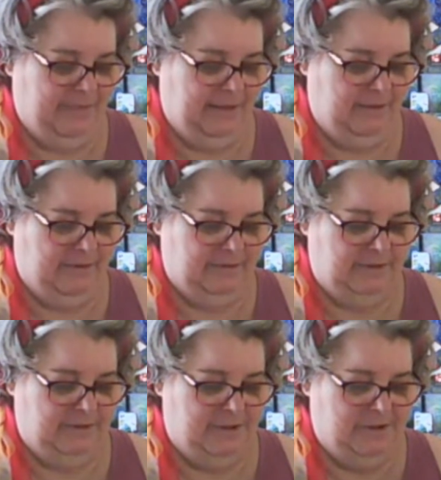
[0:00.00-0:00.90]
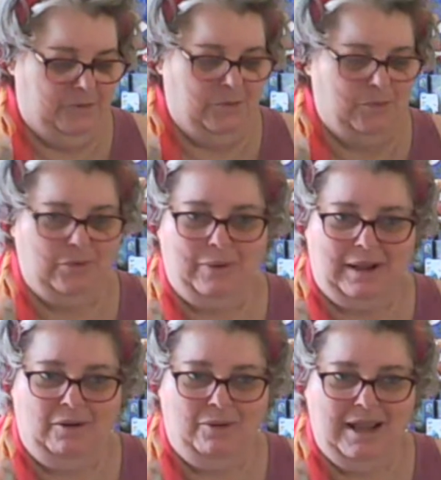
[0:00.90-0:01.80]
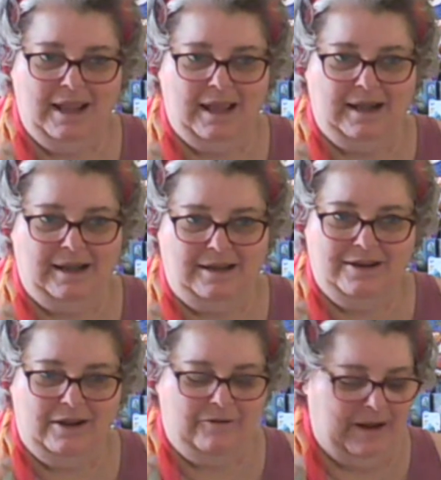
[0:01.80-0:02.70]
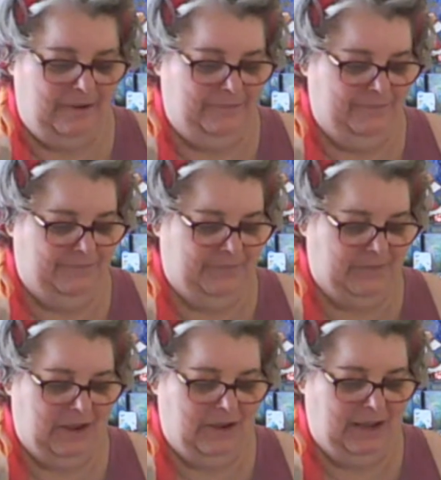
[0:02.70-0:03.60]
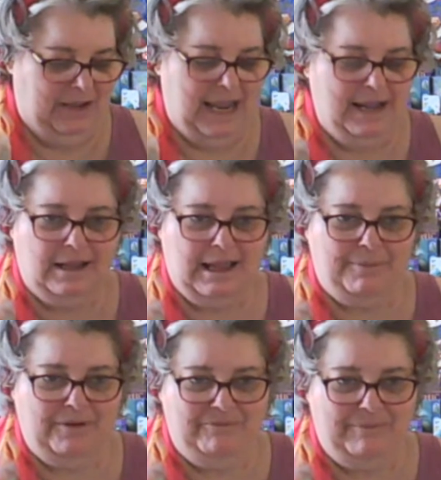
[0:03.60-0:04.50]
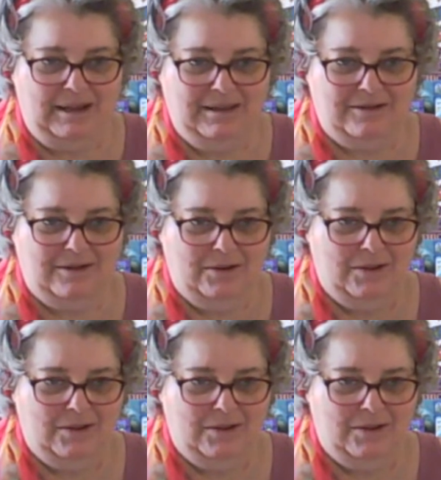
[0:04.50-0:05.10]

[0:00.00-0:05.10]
So we're looking at Lindsey Graham. So it takes a couple of minutes to